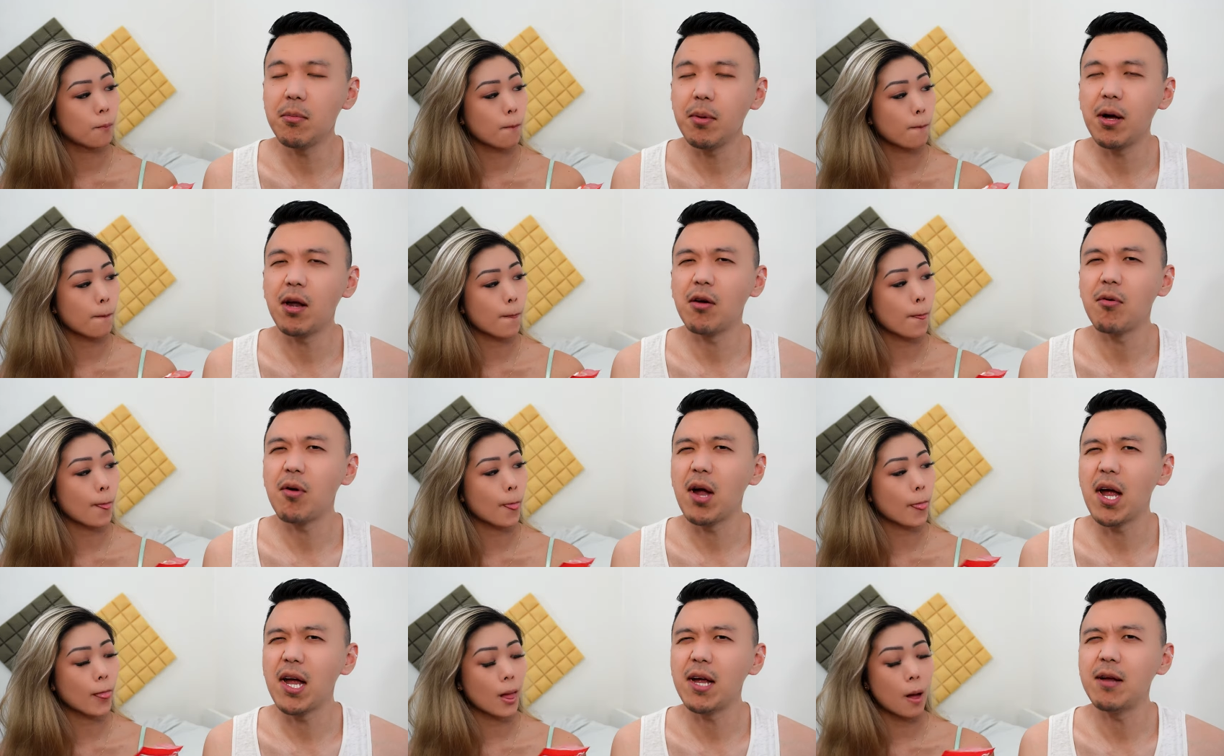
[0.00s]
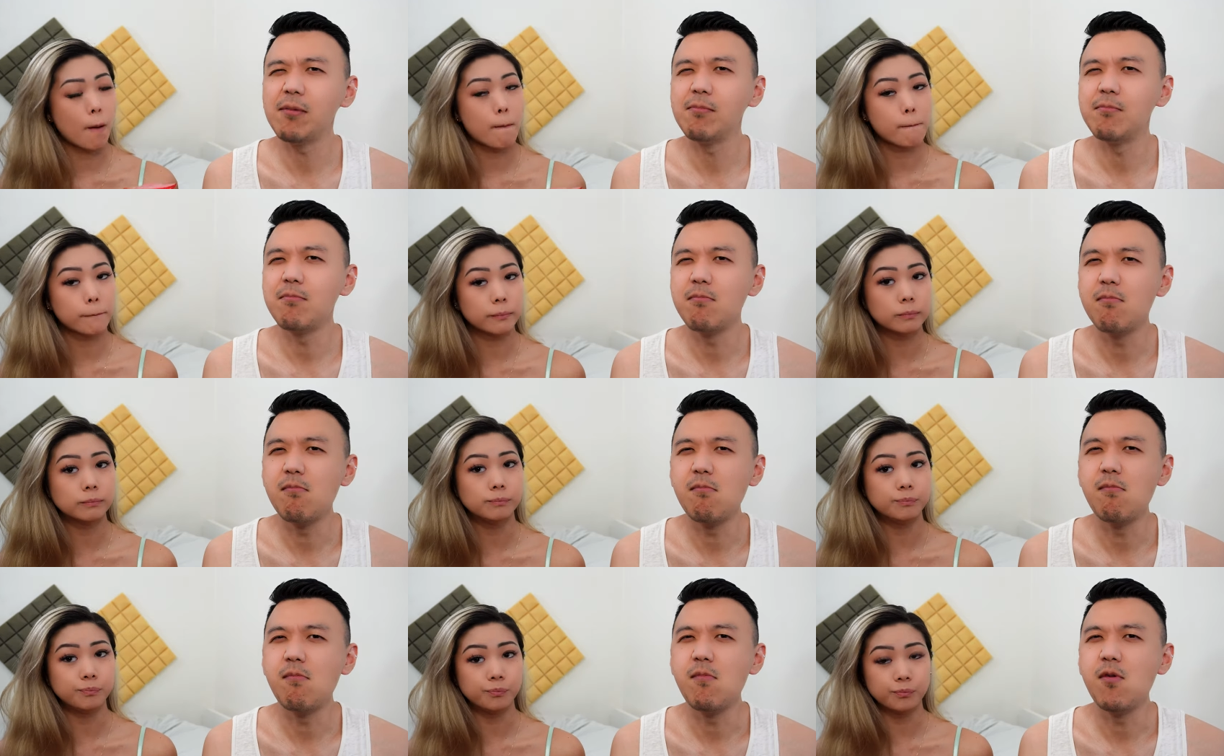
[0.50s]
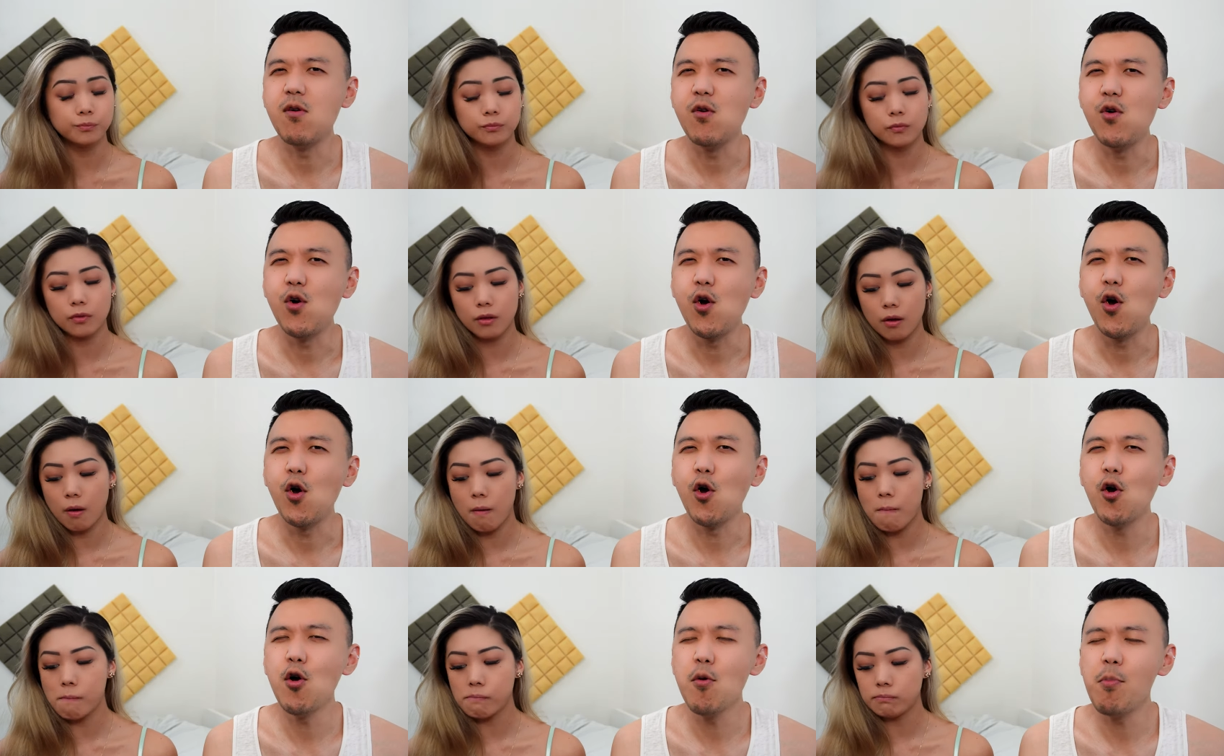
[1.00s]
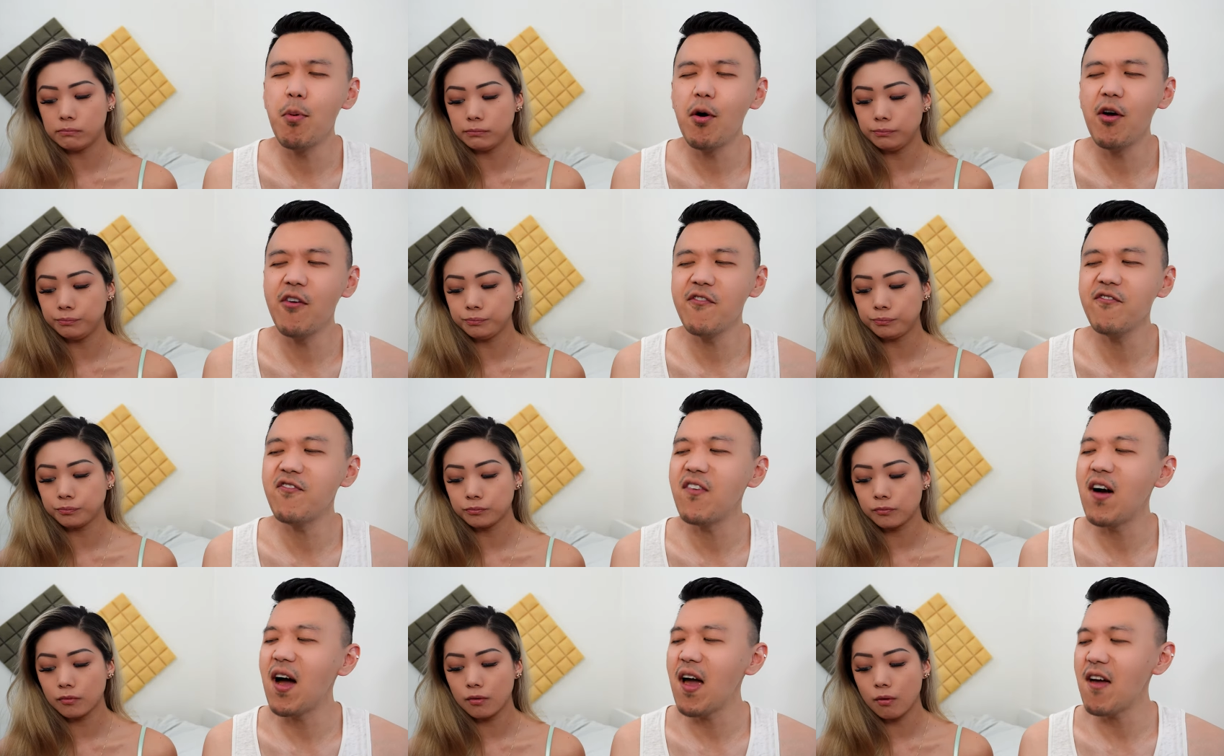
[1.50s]
Speaker 1: about right. Mm -hmm.
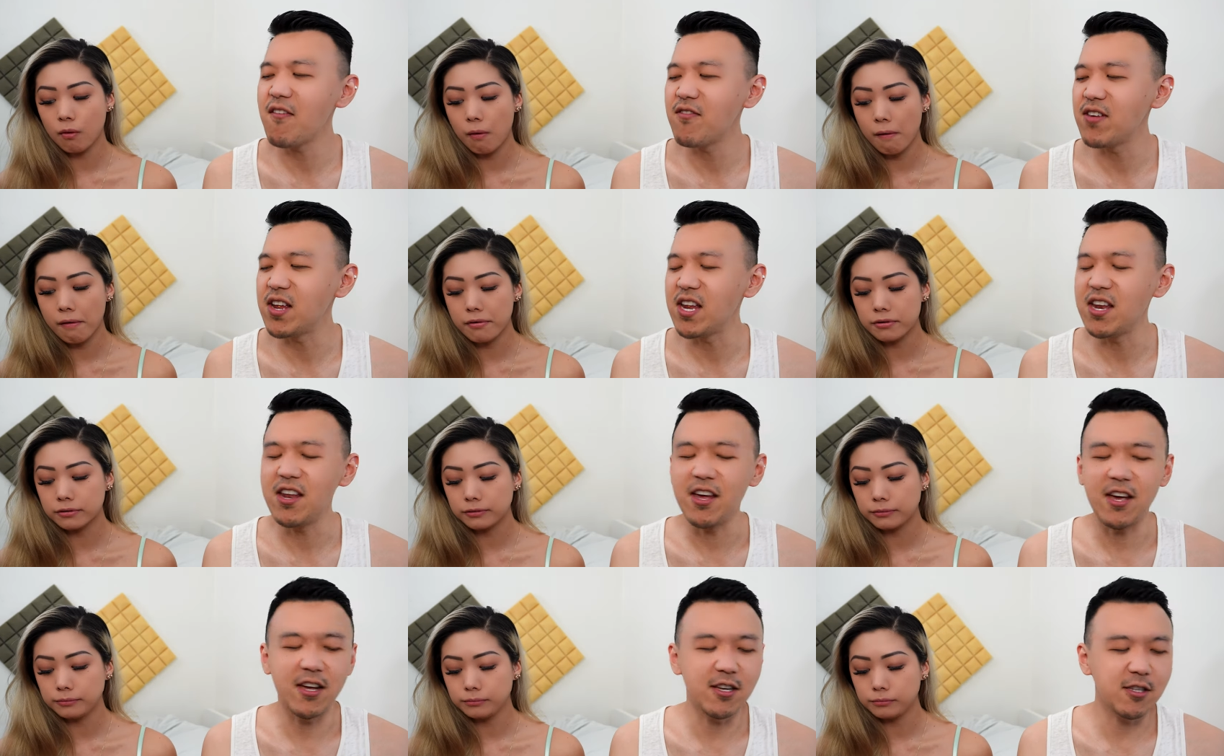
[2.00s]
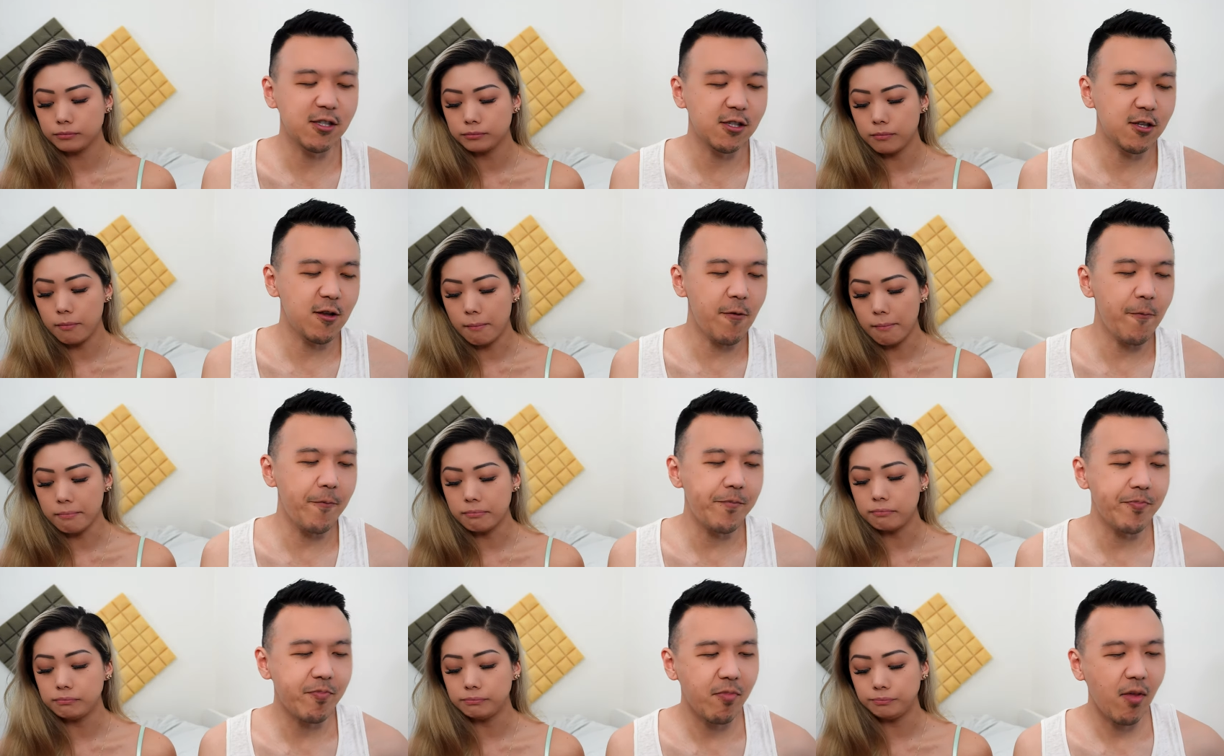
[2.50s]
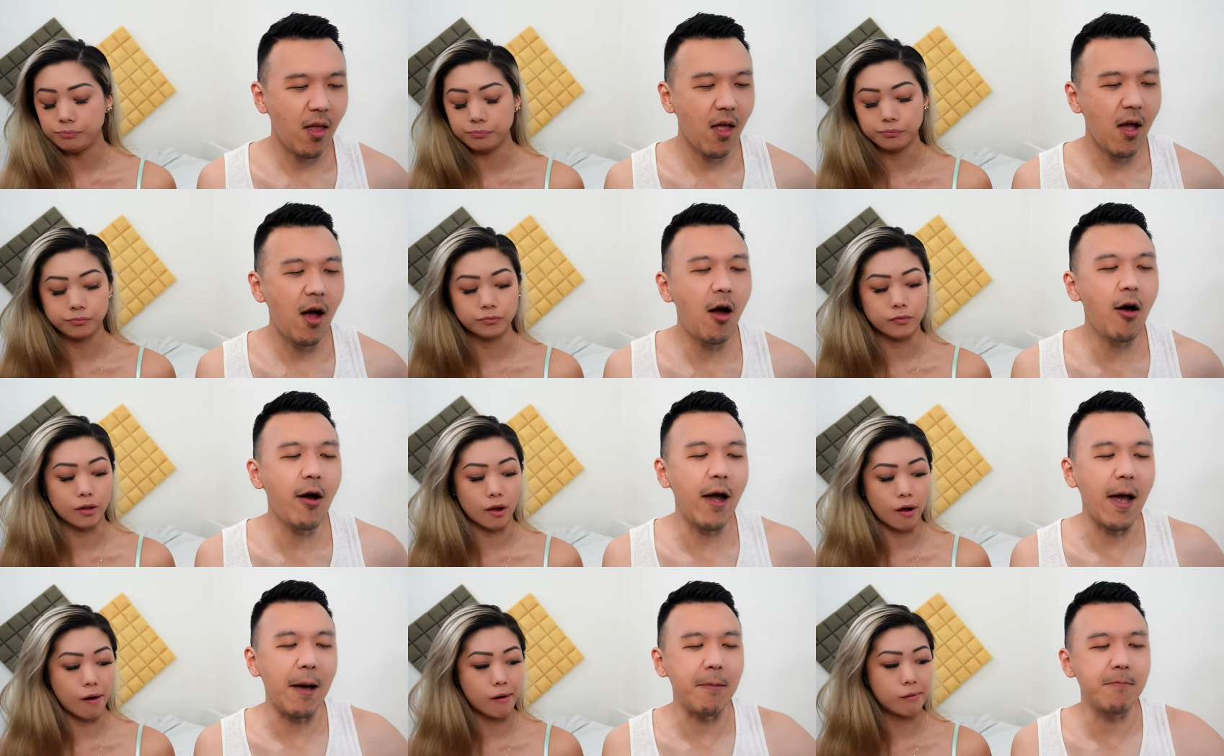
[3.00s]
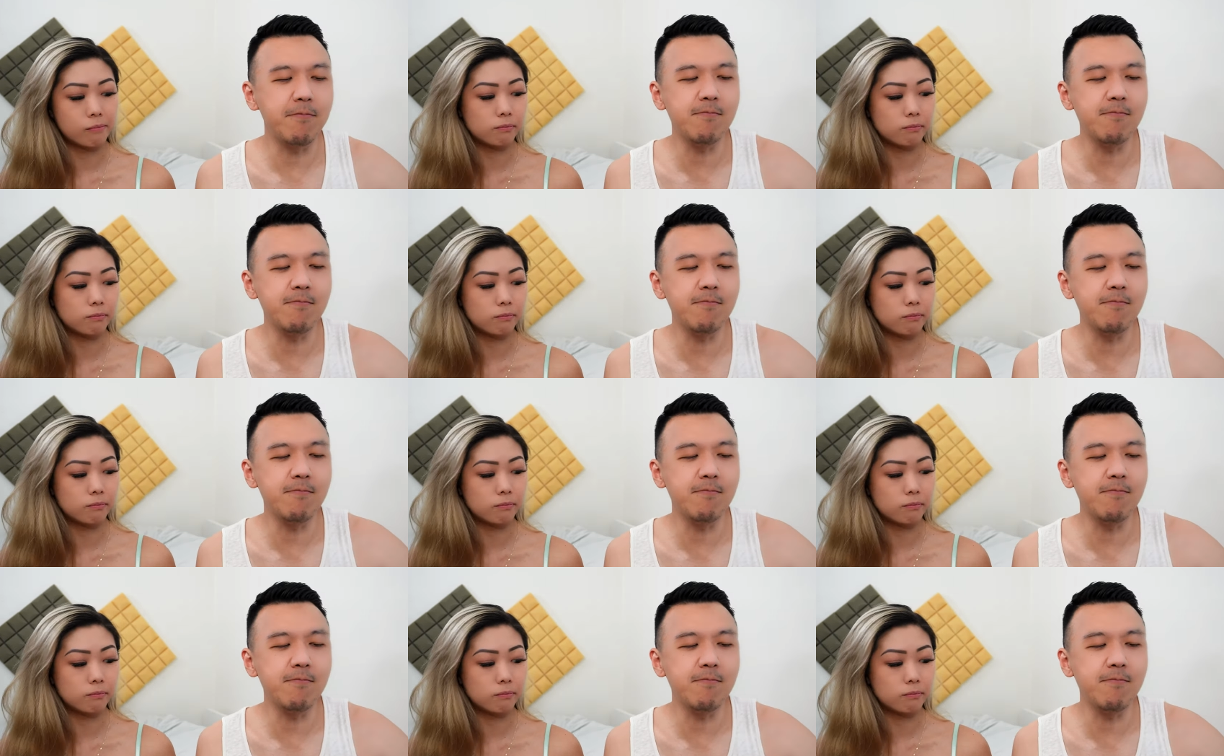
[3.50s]
2.5 it is. Mm-hmm. Okay.